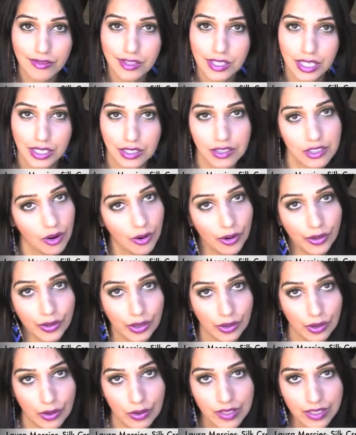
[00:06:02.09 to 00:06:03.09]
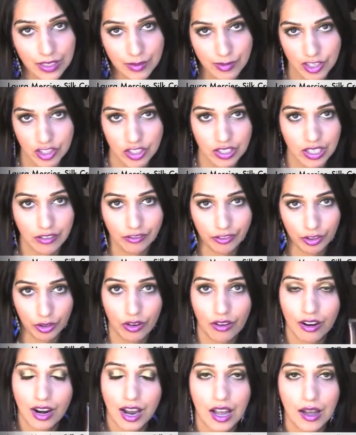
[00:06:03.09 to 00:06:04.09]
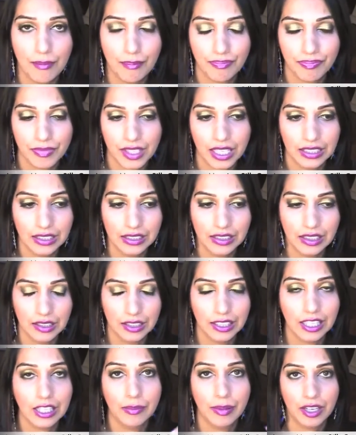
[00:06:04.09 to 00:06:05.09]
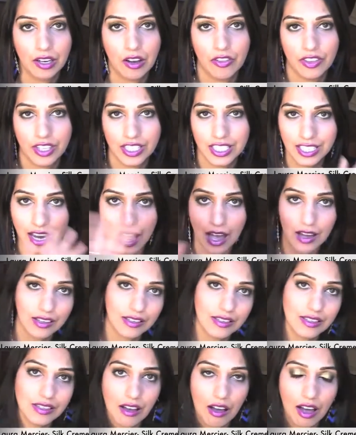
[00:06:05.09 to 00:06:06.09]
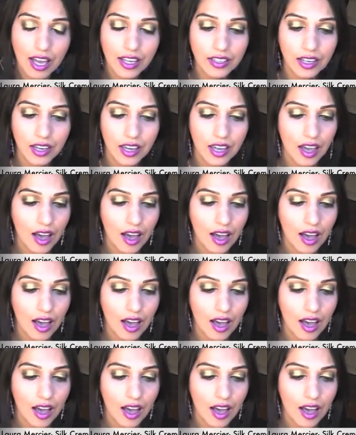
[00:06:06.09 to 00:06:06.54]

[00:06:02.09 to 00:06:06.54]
skin tone girls, especially if you're a little bit on the darker side.